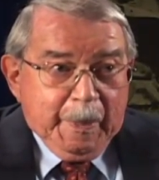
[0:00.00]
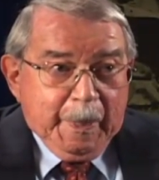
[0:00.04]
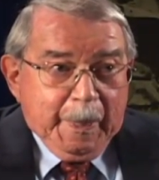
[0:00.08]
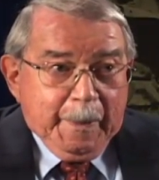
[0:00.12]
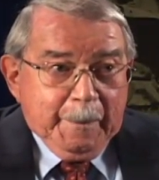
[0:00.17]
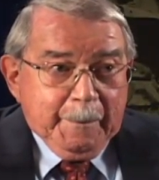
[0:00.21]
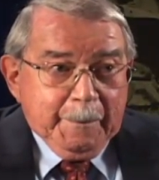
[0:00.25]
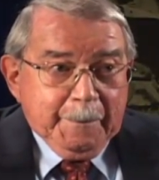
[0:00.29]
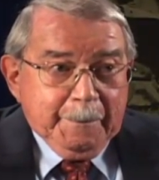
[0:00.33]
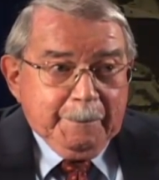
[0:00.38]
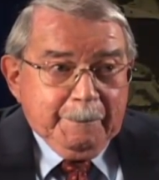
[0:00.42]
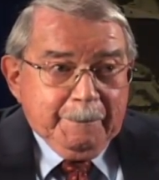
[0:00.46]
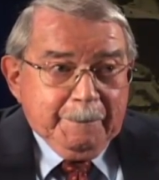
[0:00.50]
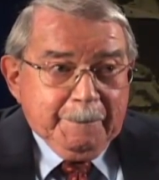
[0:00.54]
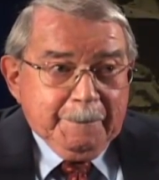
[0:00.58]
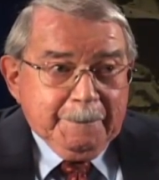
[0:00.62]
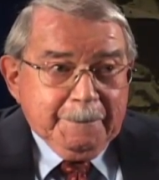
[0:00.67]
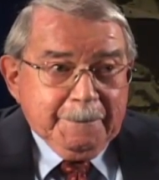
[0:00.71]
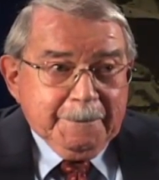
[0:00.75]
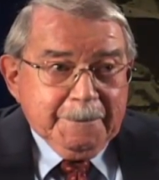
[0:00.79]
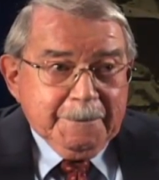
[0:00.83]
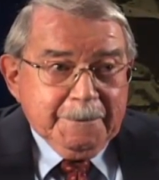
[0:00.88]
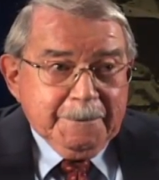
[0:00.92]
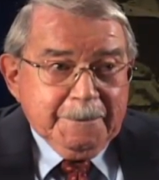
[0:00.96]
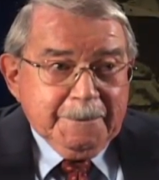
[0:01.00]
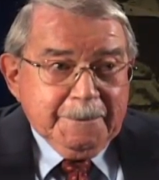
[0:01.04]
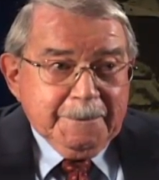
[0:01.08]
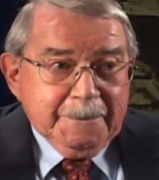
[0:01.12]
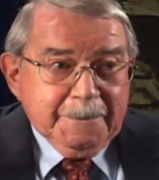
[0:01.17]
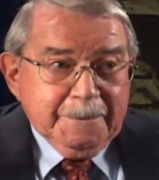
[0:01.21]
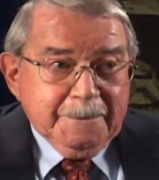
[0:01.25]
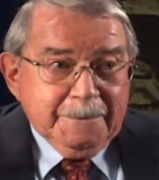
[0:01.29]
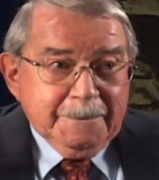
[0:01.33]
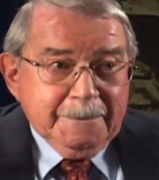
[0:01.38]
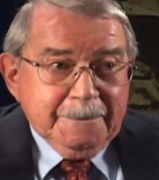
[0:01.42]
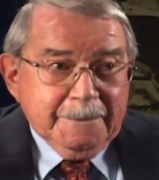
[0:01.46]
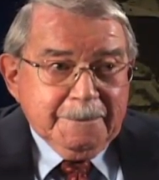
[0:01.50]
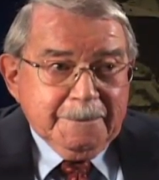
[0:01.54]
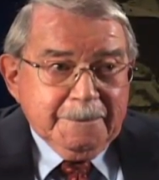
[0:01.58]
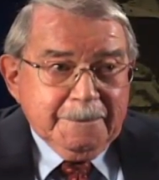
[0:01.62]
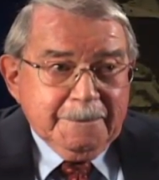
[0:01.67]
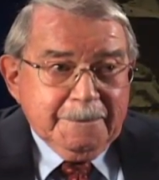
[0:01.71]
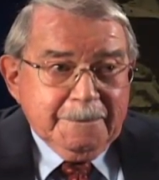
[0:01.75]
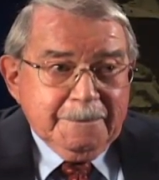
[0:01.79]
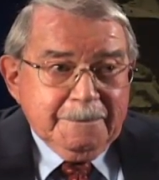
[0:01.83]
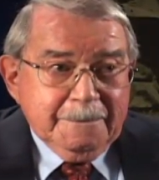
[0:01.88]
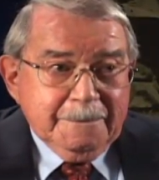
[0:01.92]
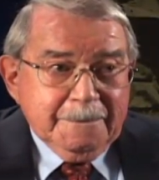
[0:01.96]
Does this mean you had no time to
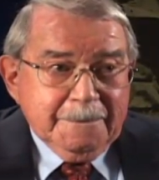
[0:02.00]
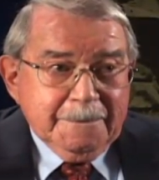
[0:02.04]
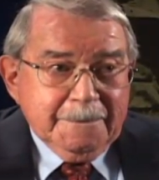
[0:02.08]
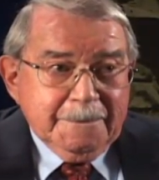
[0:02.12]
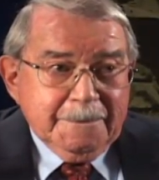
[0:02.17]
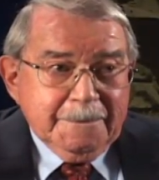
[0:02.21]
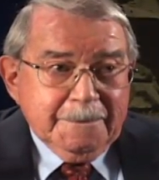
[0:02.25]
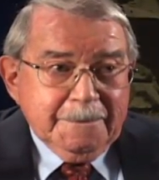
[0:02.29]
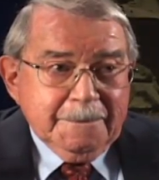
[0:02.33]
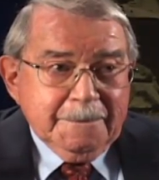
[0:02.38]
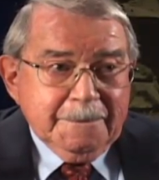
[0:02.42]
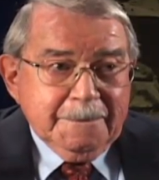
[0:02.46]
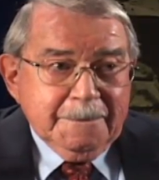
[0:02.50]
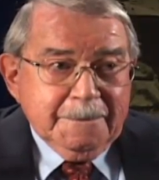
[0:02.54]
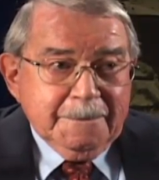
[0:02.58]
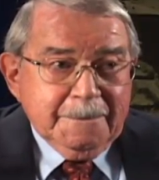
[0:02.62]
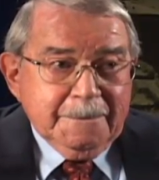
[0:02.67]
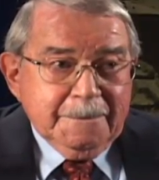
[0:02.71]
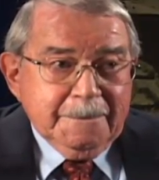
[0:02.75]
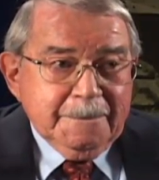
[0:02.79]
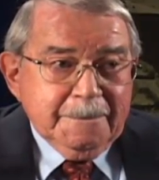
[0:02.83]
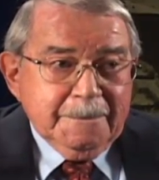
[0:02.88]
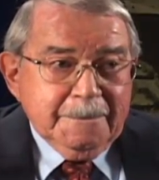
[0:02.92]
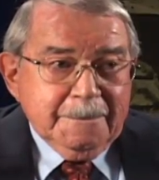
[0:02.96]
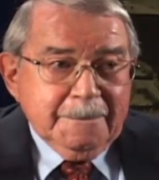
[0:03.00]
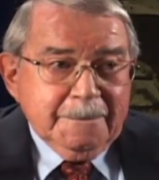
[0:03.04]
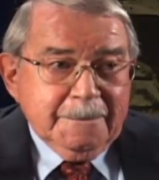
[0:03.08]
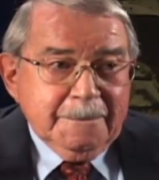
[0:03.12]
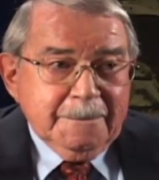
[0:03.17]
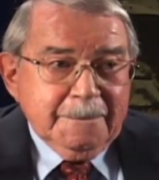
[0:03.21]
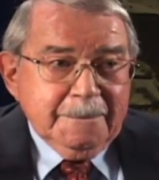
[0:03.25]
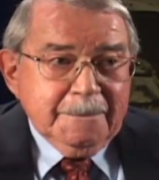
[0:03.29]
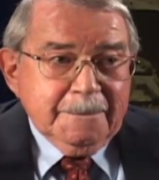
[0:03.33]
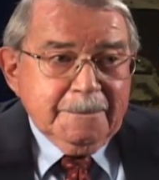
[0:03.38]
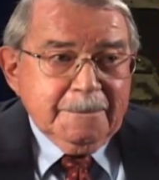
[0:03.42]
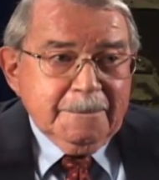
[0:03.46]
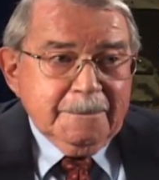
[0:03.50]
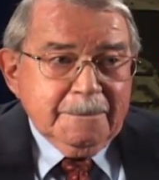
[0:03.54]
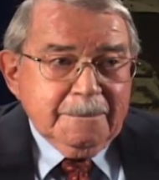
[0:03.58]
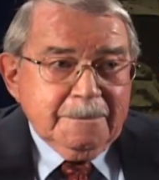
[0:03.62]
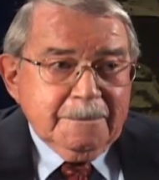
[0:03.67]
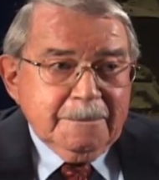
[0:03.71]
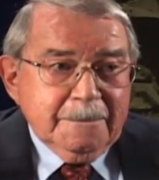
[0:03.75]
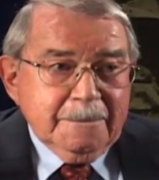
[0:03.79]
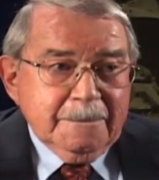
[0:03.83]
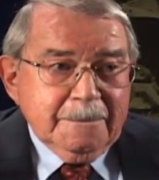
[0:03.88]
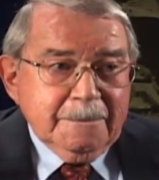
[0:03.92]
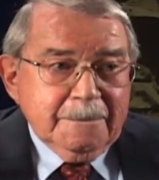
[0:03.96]
train on the
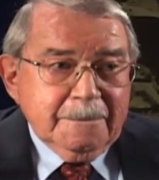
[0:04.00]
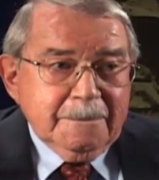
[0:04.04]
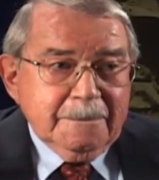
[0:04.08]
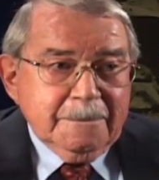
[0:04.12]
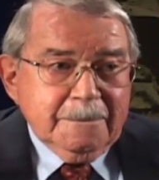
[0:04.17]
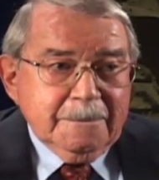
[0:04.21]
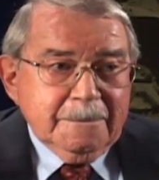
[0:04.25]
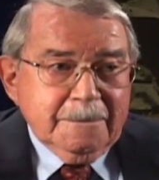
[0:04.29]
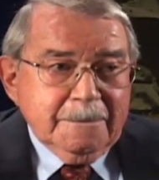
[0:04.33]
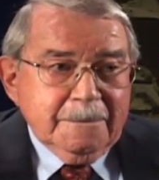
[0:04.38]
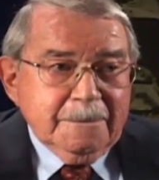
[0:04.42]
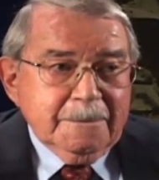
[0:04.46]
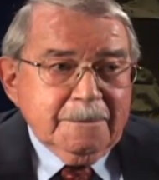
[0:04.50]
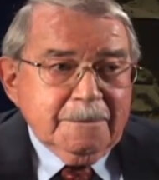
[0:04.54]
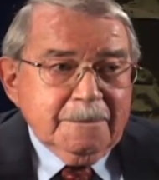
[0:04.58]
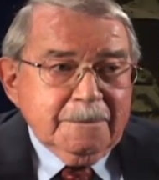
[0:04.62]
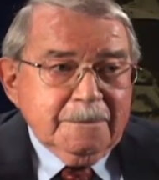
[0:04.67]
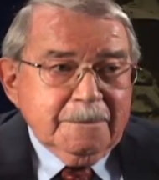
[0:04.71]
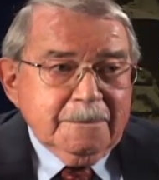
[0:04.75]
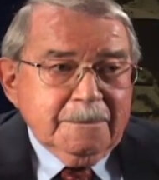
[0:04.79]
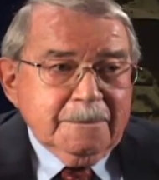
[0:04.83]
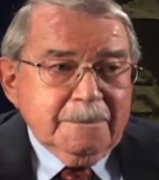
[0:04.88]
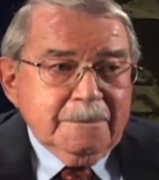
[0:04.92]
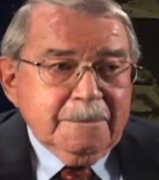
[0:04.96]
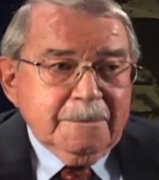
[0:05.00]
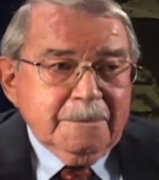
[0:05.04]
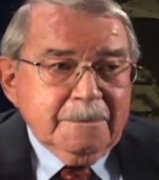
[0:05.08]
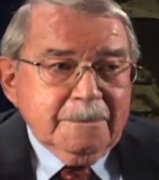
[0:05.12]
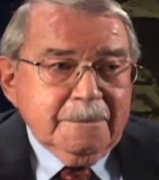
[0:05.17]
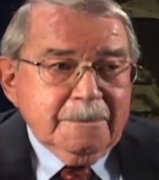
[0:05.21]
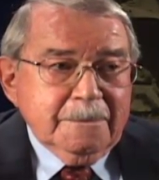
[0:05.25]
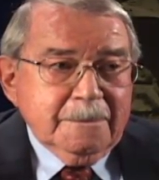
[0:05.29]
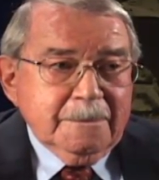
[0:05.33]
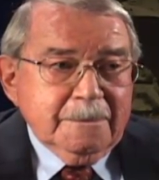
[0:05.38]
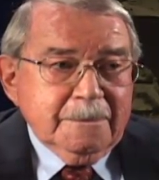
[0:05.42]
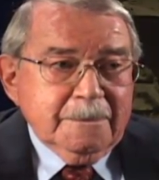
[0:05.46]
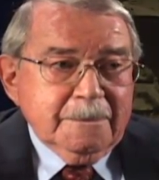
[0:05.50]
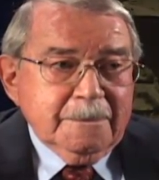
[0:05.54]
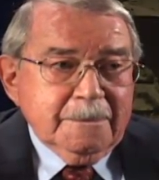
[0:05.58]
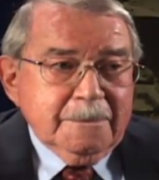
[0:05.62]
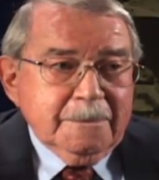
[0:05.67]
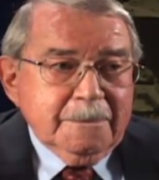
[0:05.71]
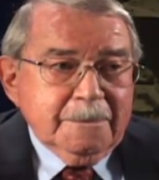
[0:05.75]
LCT in the Gulf?